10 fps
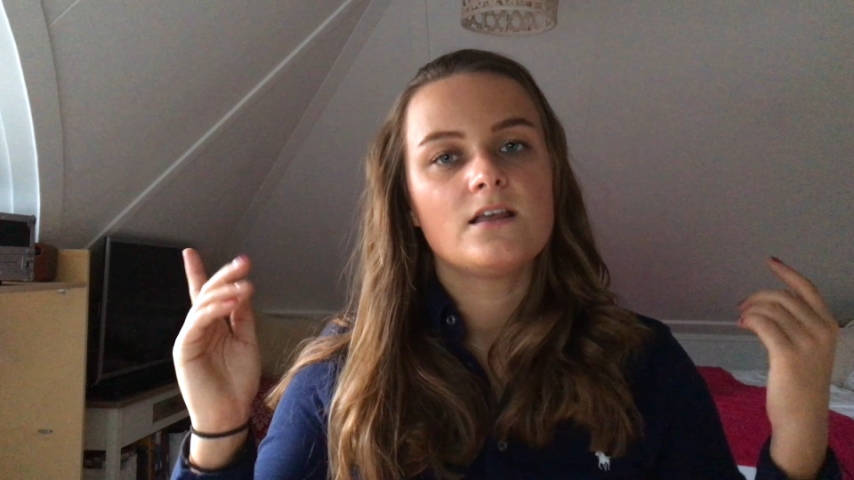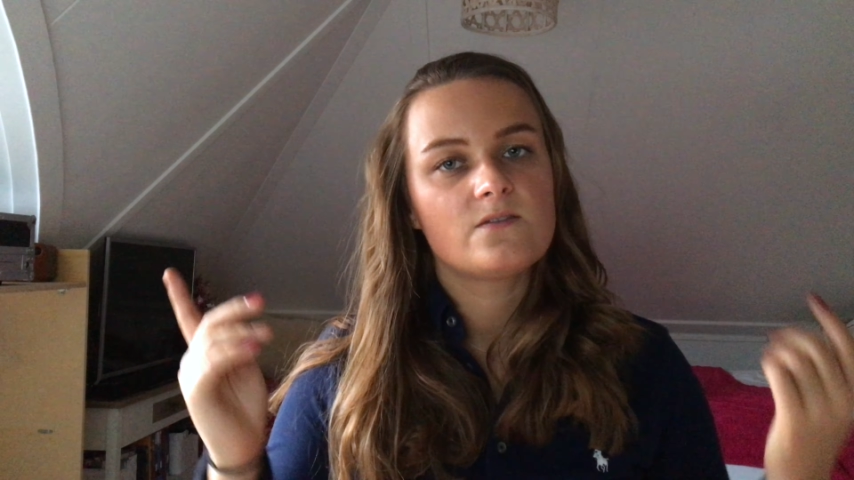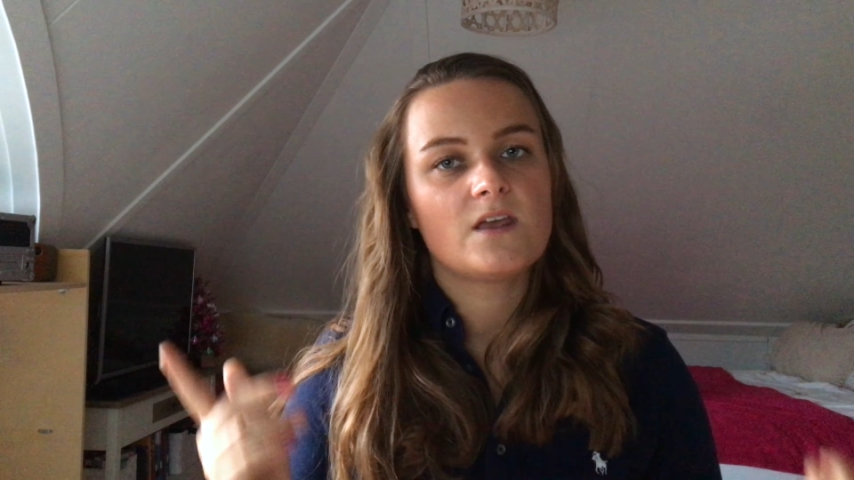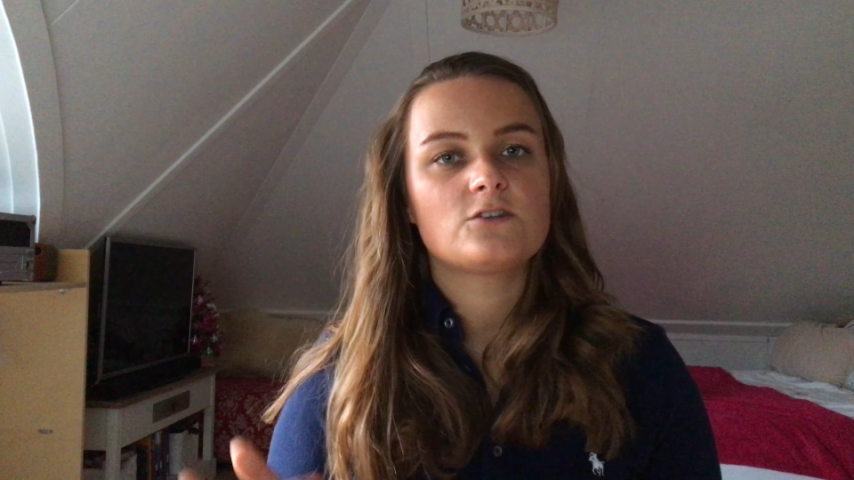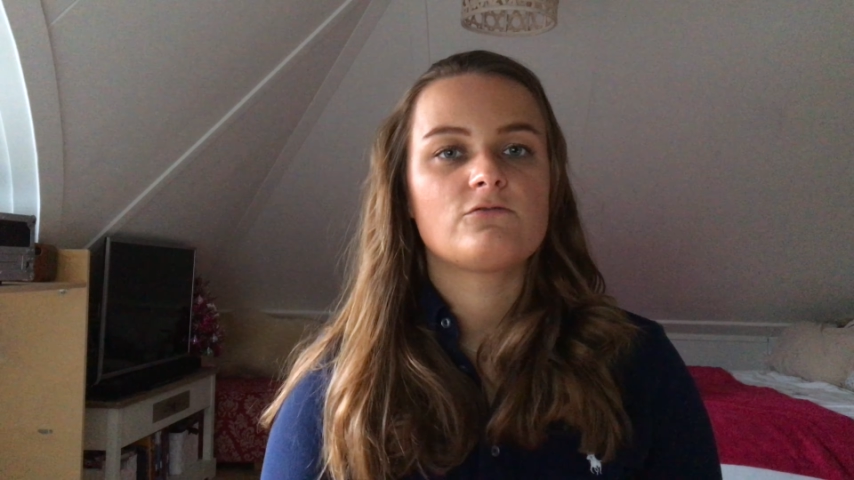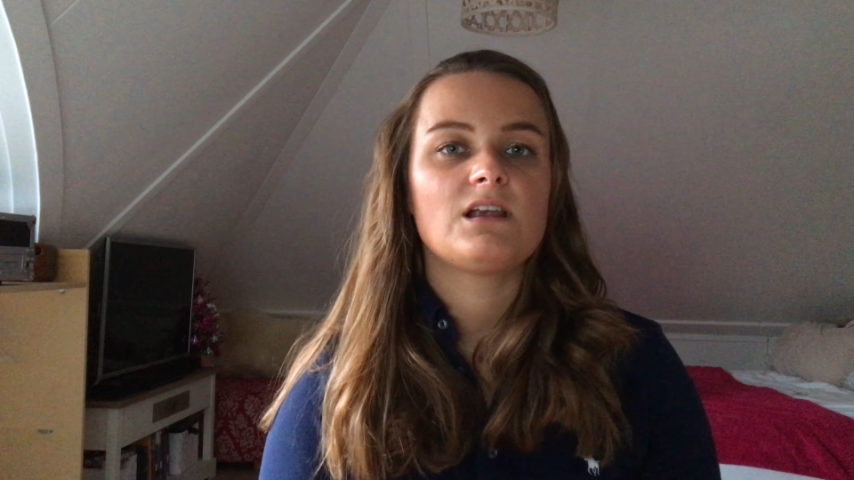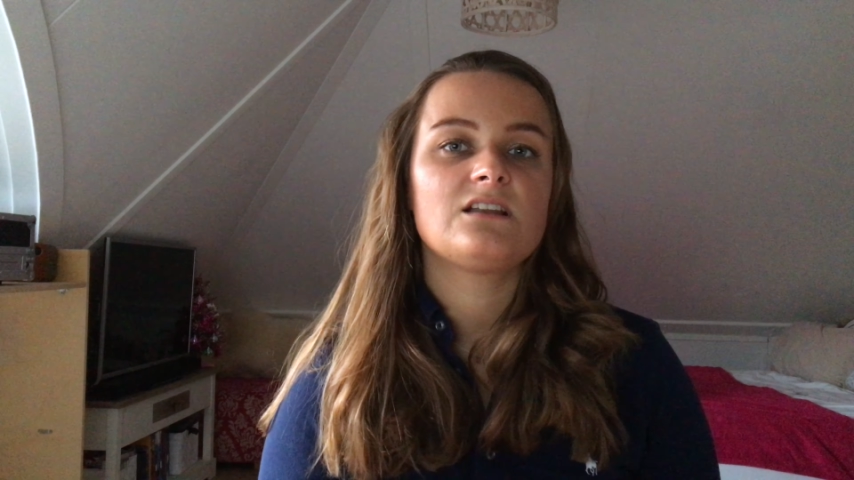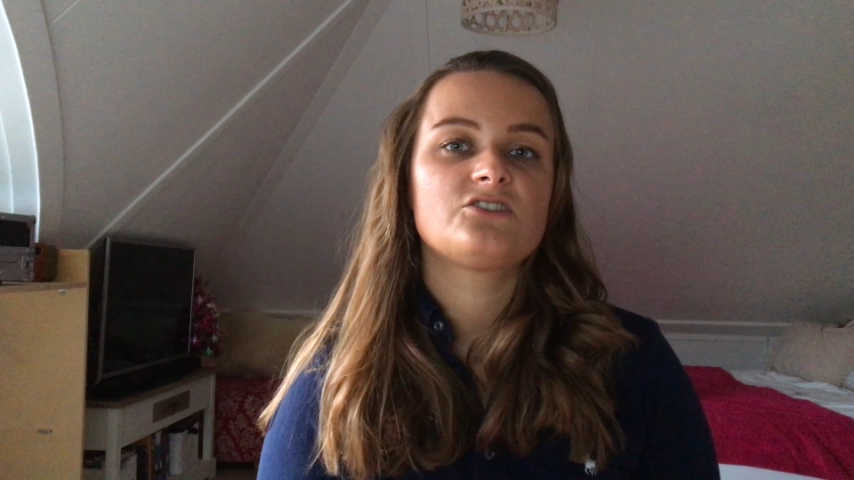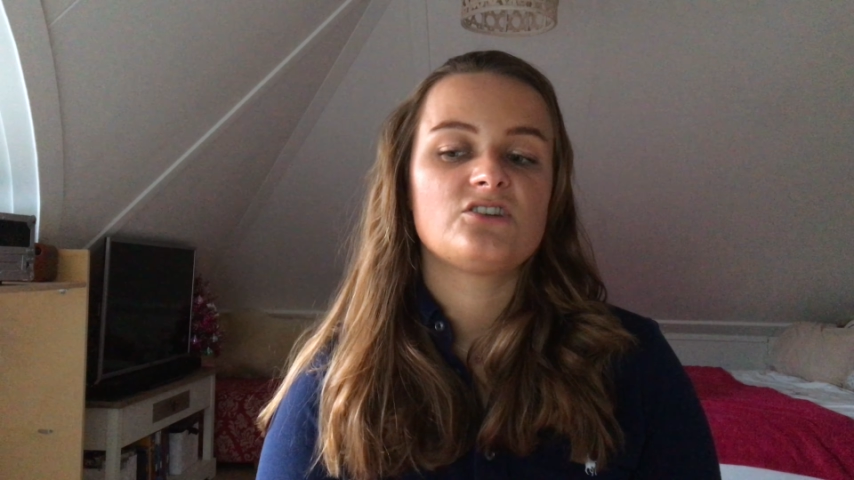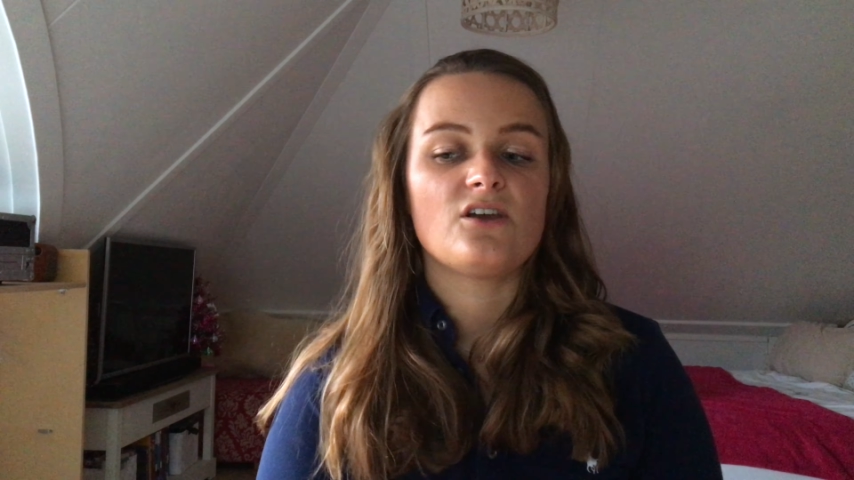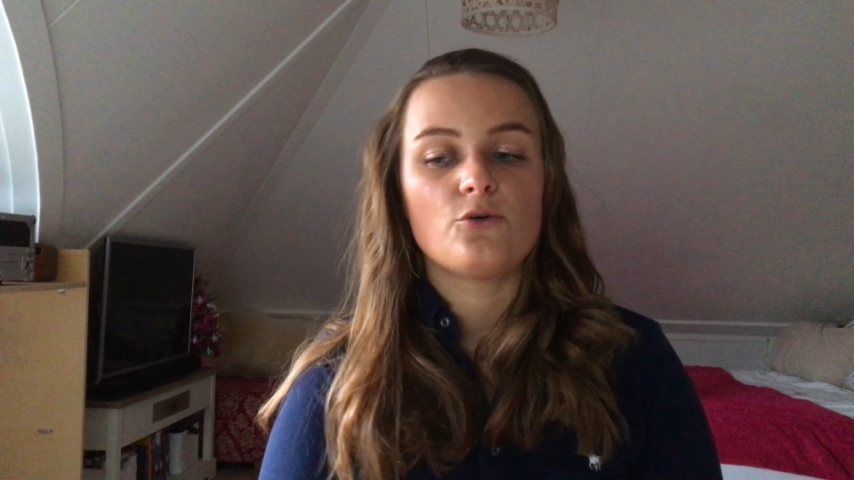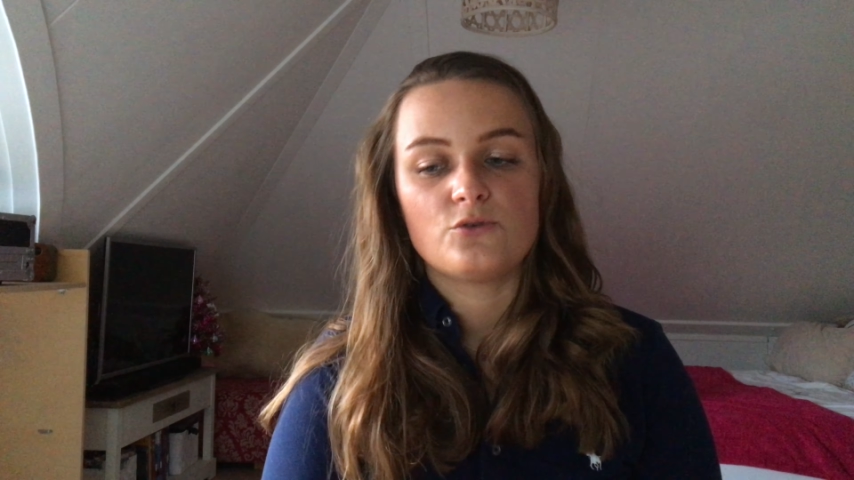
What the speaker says: that's really chill.